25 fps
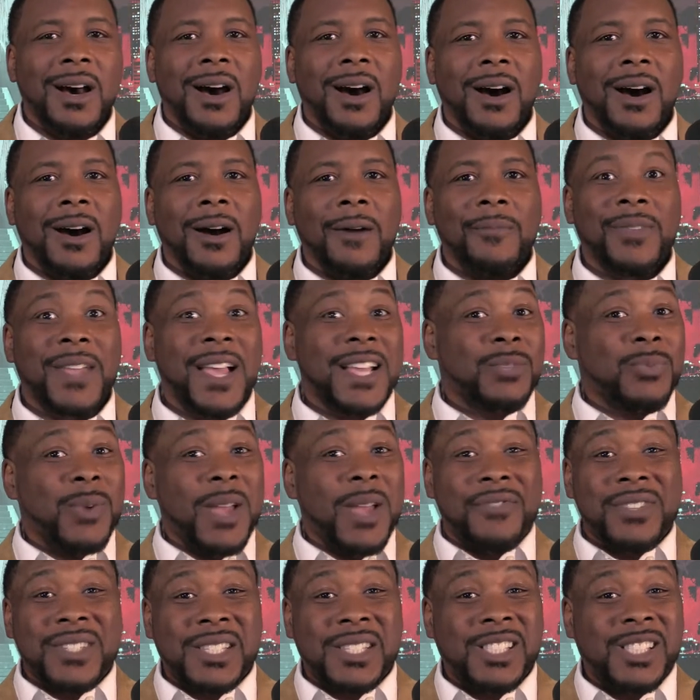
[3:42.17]
Guys,
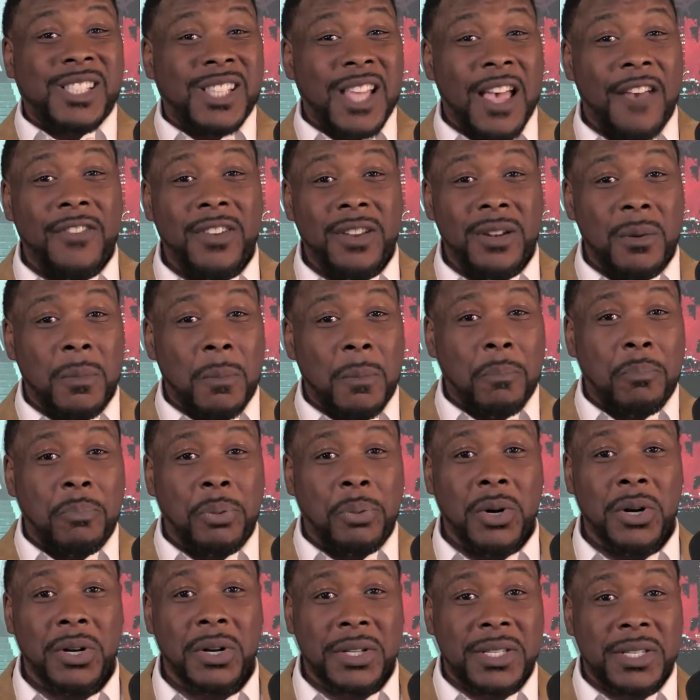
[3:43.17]
we have a
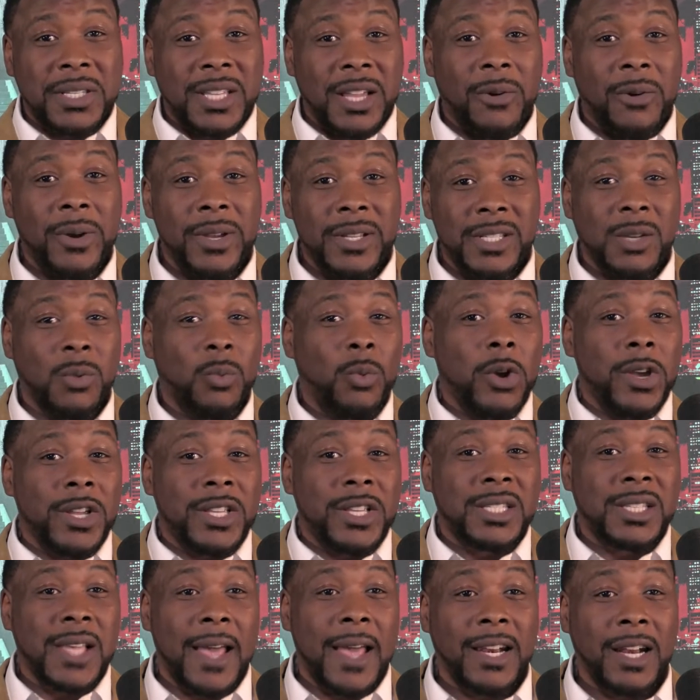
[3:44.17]
7-book series and we're
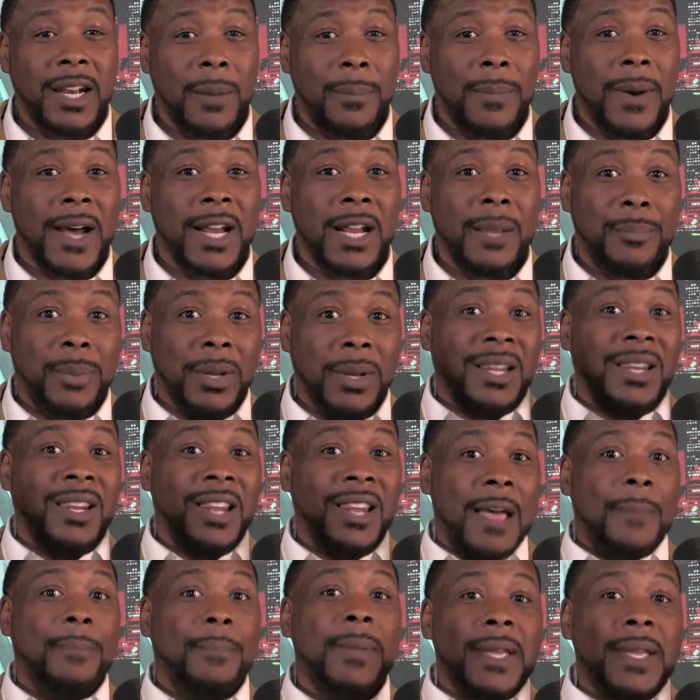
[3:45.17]
excited about it. But
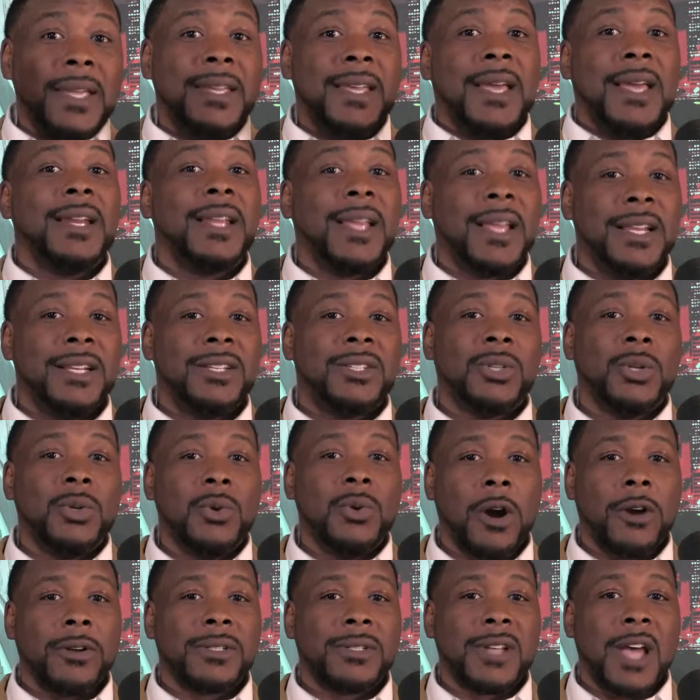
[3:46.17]
let me get
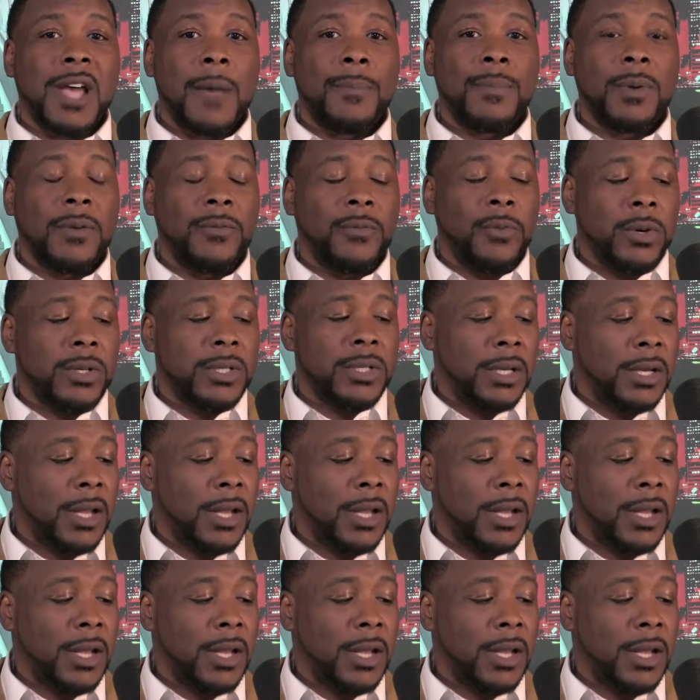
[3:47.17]
into our topic for